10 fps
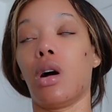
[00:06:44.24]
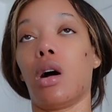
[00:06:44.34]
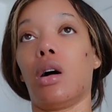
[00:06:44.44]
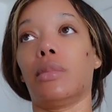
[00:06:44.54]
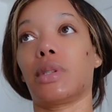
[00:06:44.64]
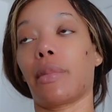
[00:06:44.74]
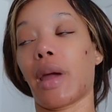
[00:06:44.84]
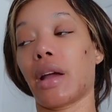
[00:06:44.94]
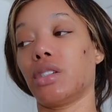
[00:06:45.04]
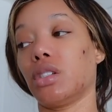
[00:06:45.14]
Um, some
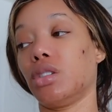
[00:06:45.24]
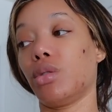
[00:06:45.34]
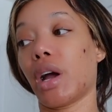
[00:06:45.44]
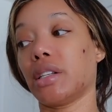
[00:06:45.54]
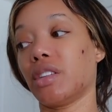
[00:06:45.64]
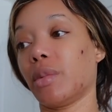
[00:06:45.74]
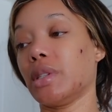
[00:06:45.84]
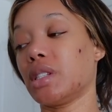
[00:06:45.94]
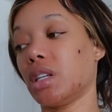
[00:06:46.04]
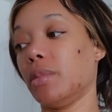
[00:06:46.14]
packages. You guys have
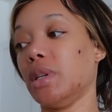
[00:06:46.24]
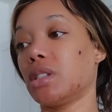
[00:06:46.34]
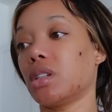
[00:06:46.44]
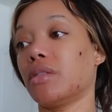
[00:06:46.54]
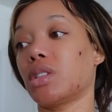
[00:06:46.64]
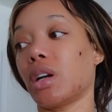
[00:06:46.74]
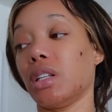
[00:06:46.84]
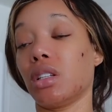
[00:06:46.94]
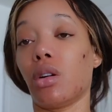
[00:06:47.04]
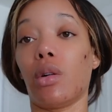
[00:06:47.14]
been sending me stuff, so I
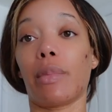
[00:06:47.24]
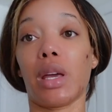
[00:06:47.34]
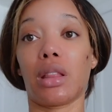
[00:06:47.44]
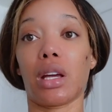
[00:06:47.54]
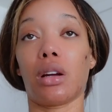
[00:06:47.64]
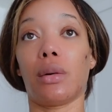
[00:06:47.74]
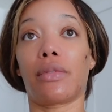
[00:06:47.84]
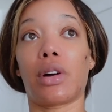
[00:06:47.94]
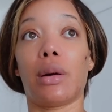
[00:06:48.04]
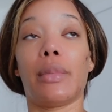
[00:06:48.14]
need to go and pick that up
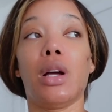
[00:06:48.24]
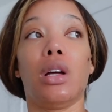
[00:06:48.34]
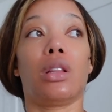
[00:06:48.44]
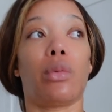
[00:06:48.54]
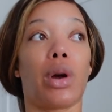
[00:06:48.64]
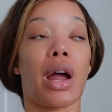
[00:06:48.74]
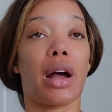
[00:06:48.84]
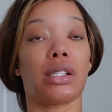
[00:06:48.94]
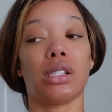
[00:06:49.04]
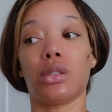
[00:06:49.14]
from the
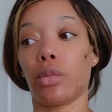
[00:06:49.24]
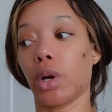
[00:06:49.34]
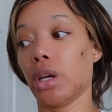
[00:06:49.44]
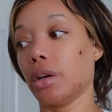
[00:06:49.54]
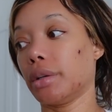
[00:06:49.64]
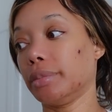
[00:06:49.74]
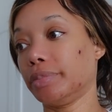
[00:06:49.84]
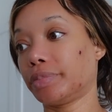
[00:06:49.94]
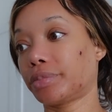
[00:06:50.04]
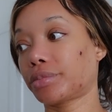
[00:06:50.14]
warehouse as well.
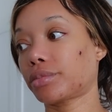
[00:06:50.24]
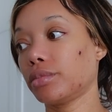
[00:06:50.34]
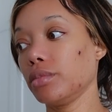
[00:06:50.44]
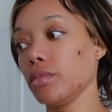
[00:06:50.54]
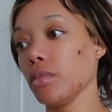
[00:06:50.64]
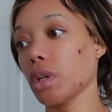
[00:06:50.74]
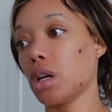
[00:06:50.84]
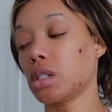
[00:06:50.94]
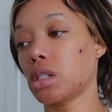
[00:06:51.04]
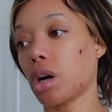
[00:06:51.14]

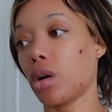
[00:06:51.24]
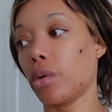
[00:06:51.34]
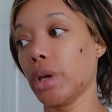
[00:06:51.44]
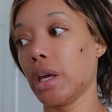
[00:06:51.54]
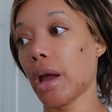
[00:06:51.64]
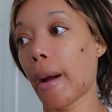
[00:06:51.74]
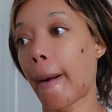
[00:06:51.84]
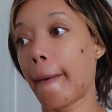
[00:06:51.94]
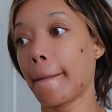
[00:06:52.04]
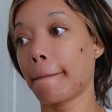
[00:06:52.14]
So
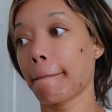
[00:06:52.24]
yeah,